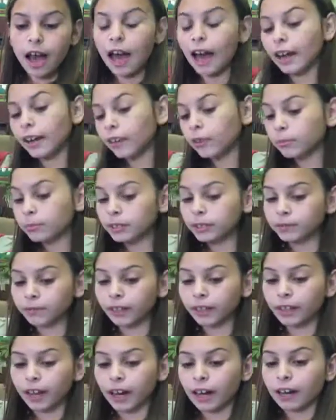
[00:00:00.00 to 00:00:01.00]
I almost
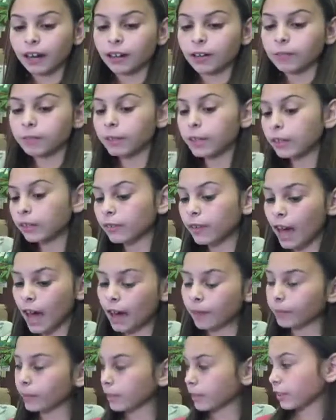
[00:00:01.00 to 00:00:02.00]
forgot, we don't
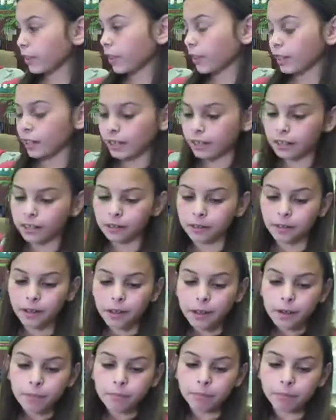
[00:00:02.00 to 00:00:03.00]
have this on here,
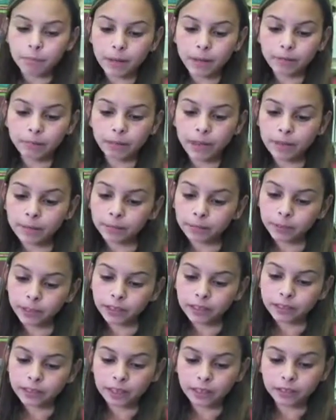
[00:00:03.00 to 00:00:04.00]
but red
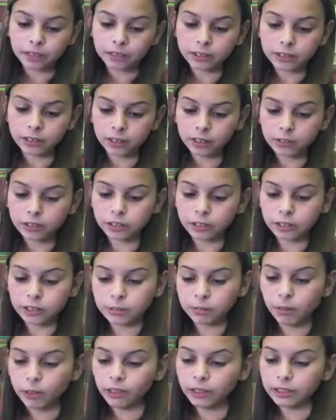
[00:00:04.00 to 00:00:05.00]
blood cells go to the
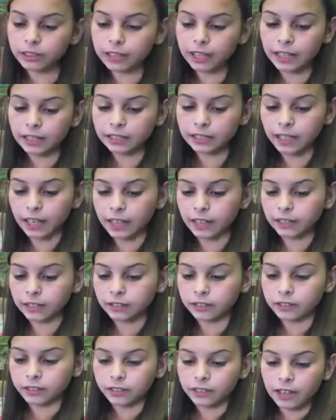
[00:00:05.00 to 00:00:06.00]
small intestine
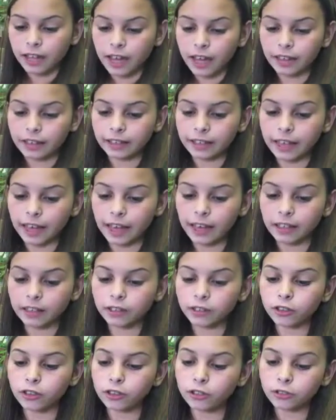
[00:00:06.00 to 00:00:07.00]
and get
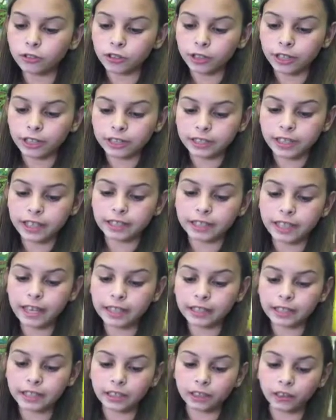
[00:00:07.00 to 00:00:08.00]
nutrients and
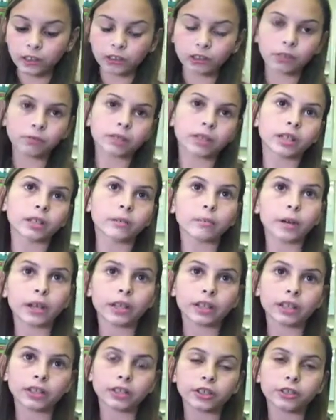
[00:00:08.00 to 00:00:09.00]
takes it all over your
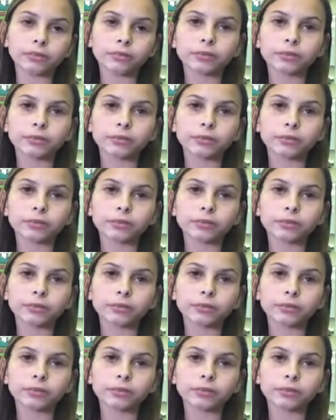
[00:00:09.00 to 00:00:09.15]
body too.